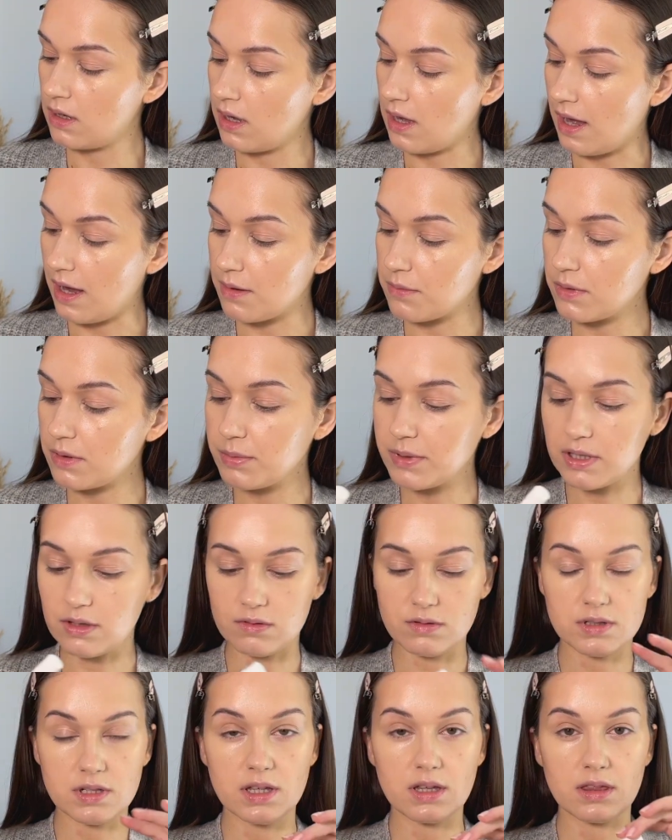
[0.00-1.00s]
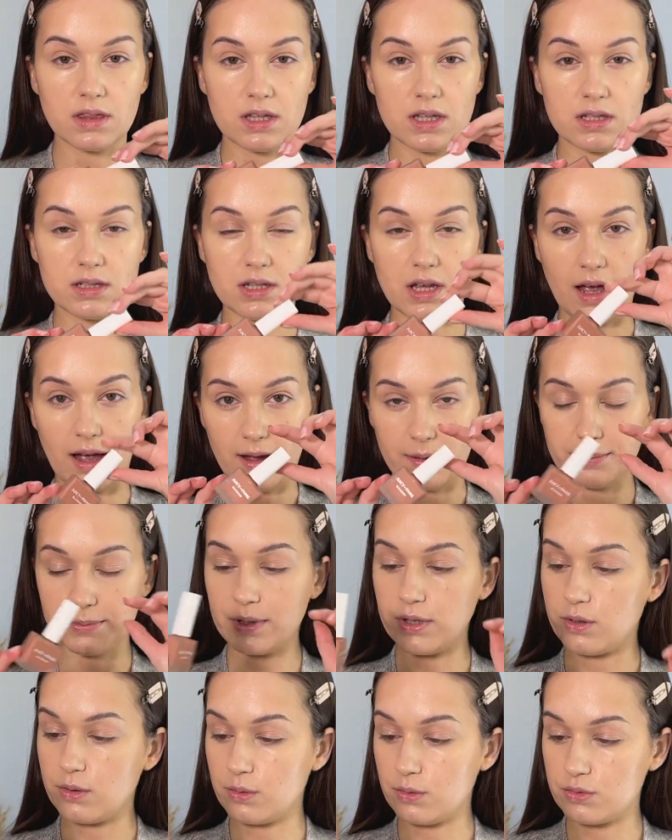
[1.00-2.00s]
I will be using this
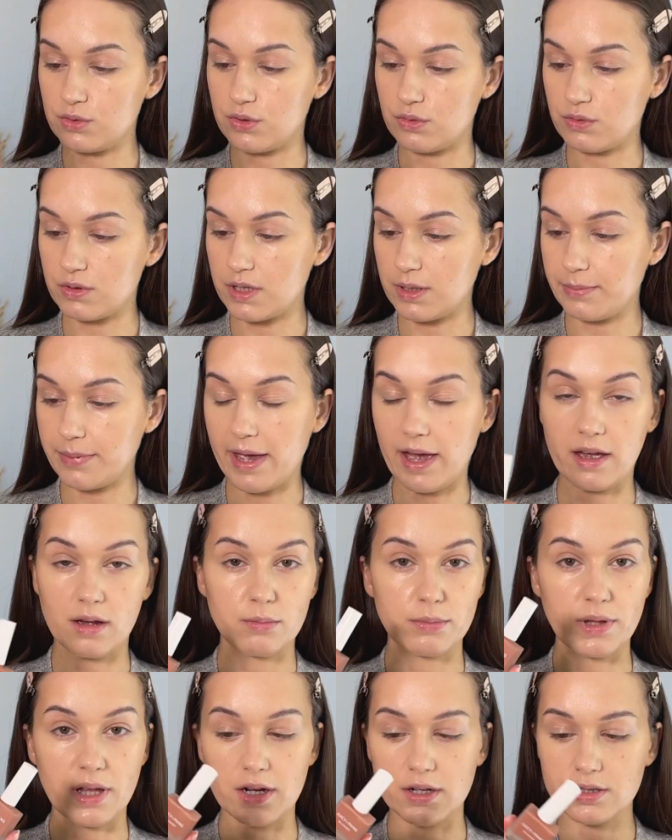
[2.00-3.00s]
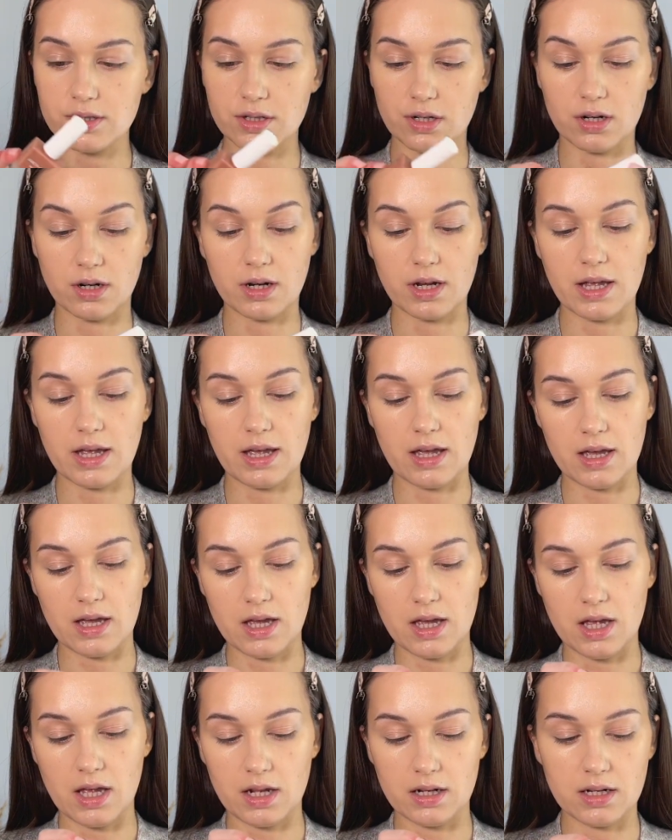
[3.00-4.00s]
ETUDE Juicy Pang blusher
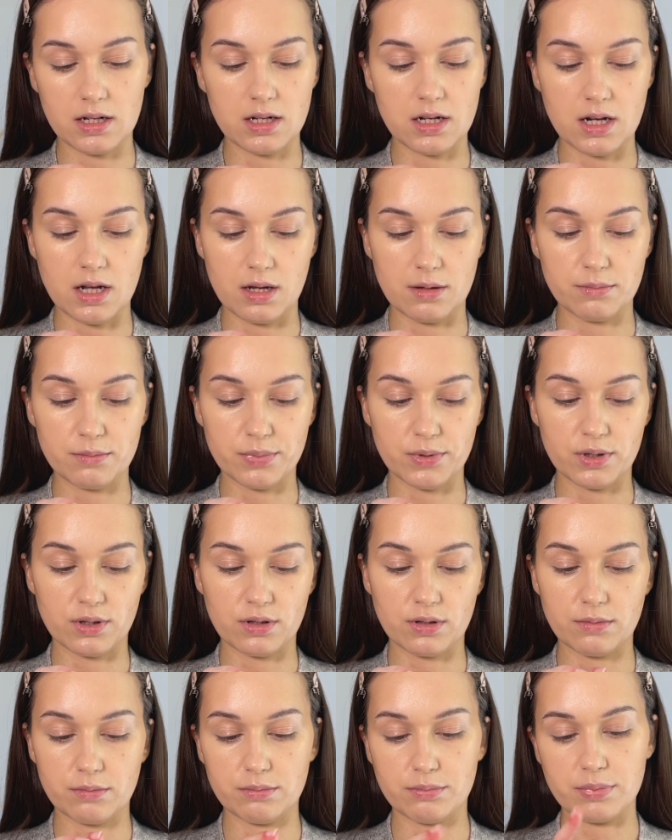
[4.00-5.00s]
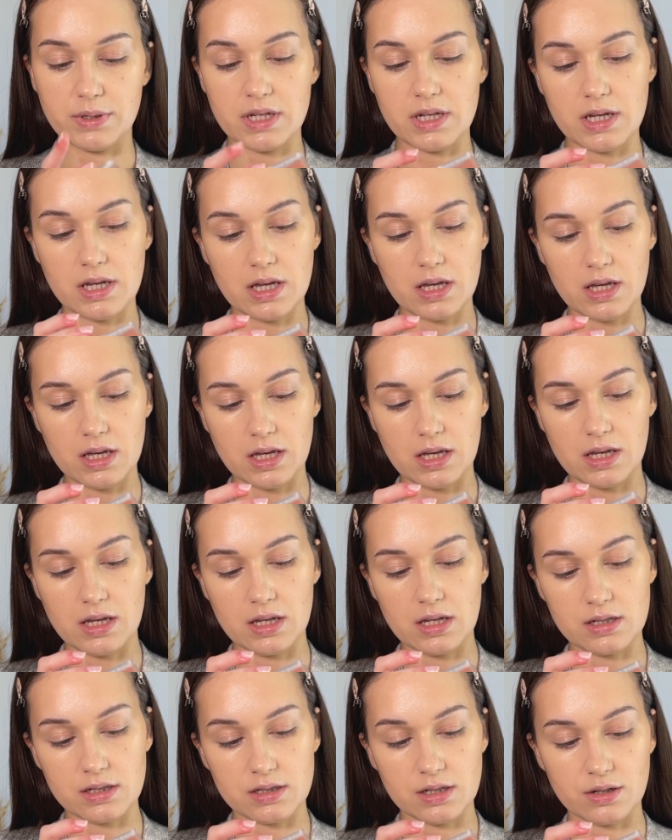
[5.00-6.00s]
in number
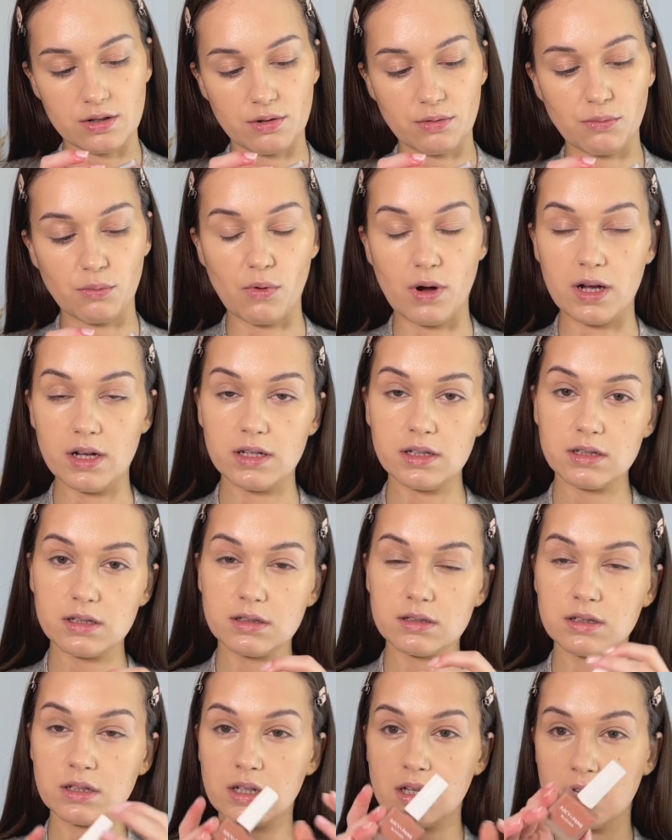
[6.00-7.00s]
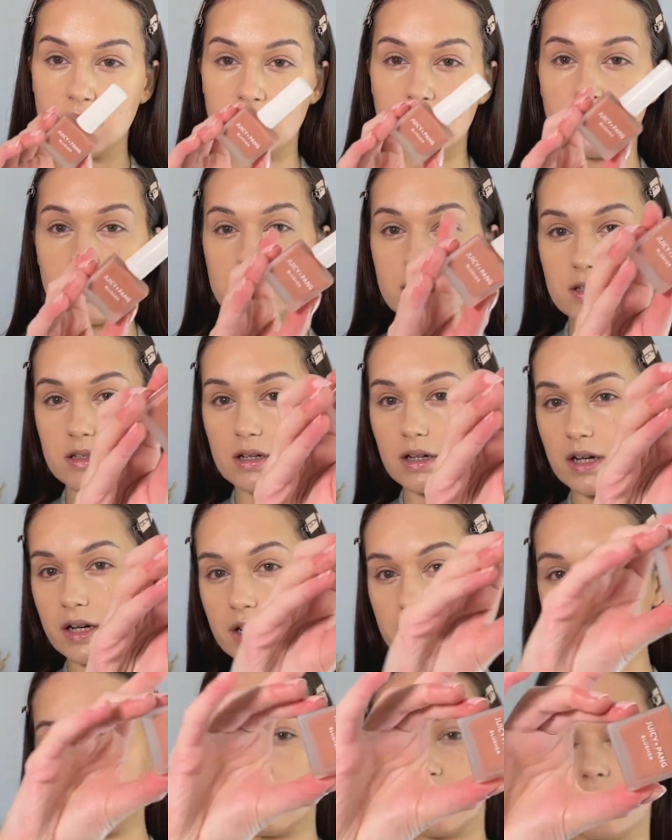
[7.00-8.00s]
BE01. It's
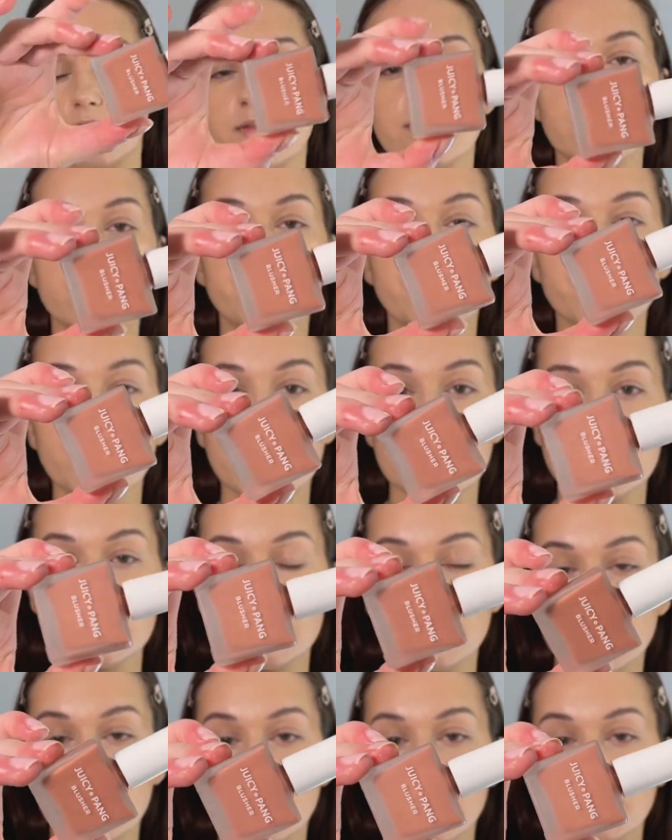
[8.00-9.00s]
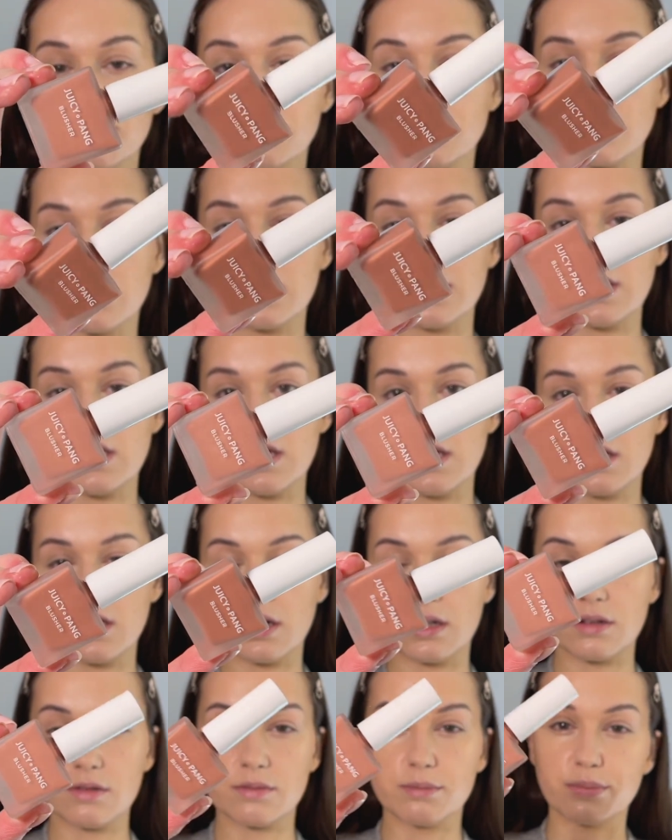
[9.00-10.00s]
very pretty, kind
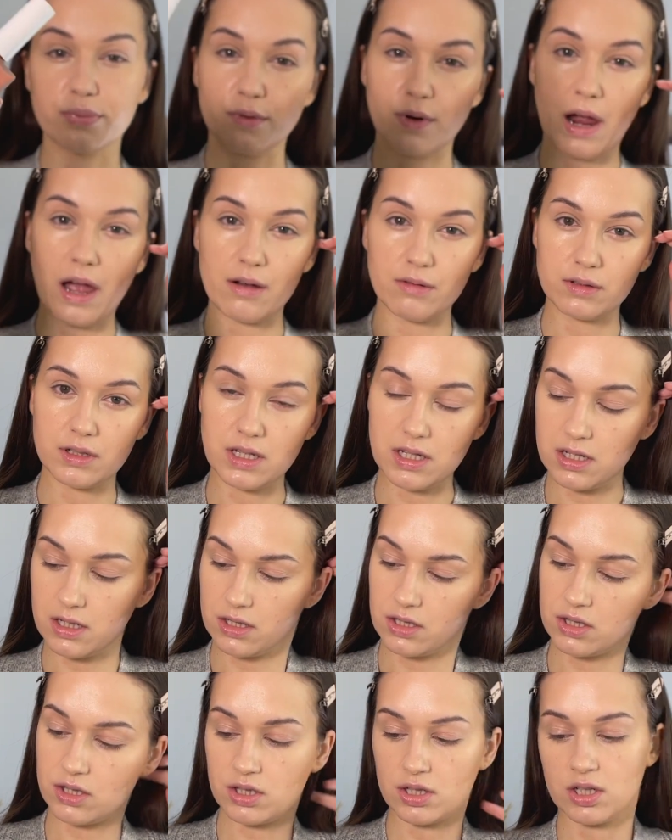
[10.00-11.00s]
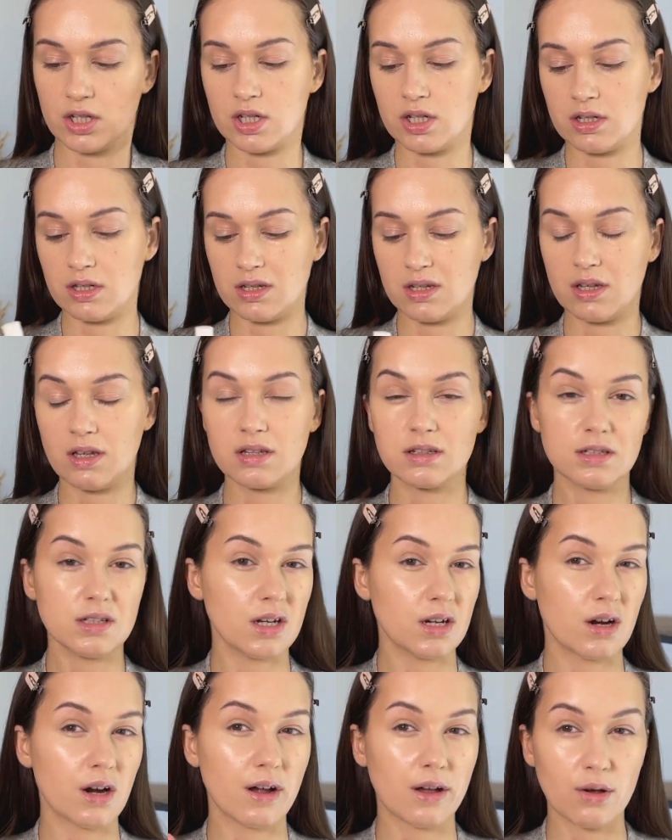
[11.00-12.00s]
of brownish,
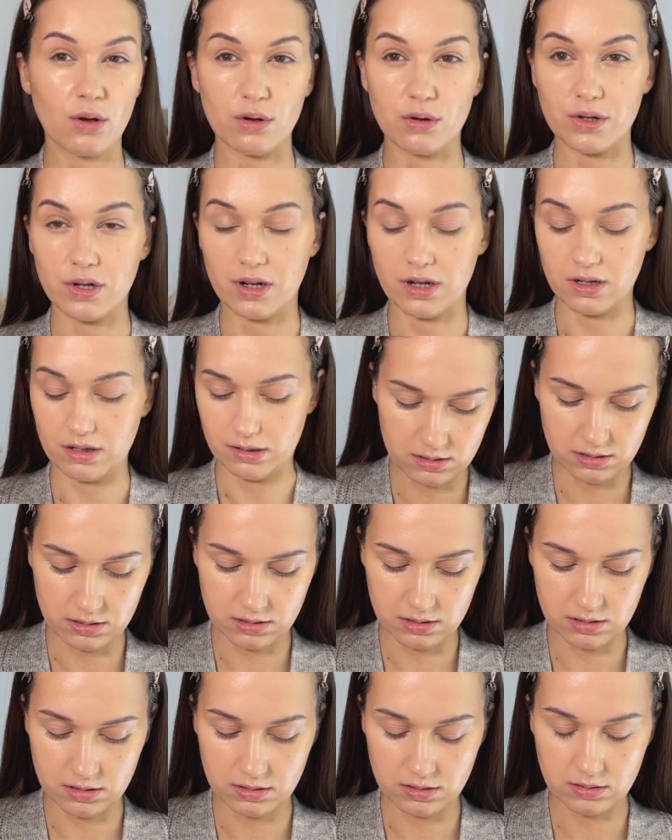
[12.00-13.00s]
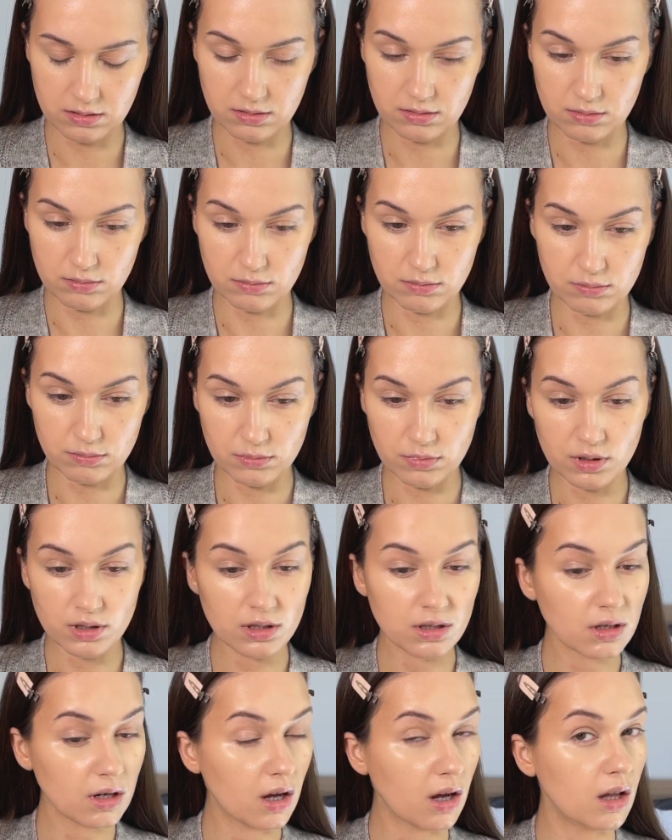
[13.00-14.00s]
terracotta
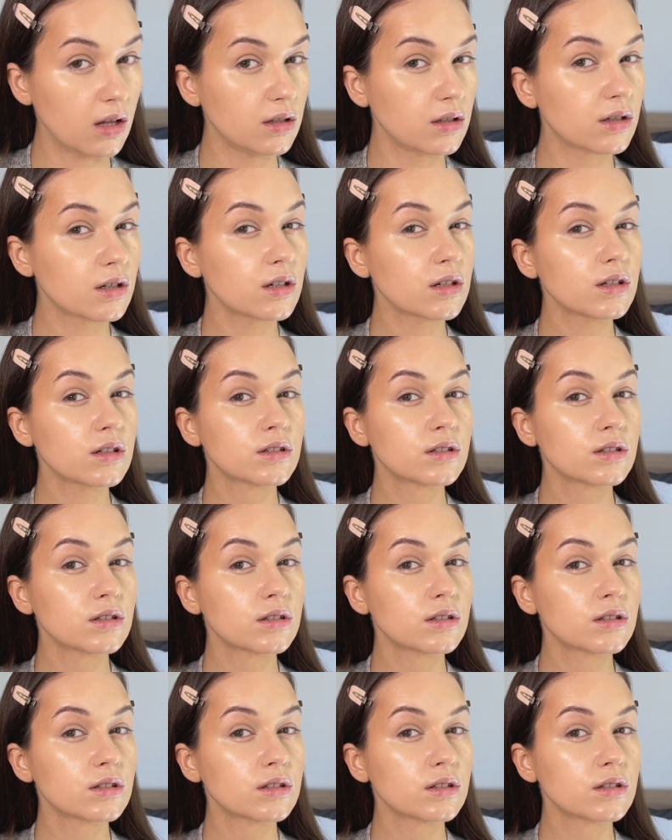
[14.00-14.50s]
color.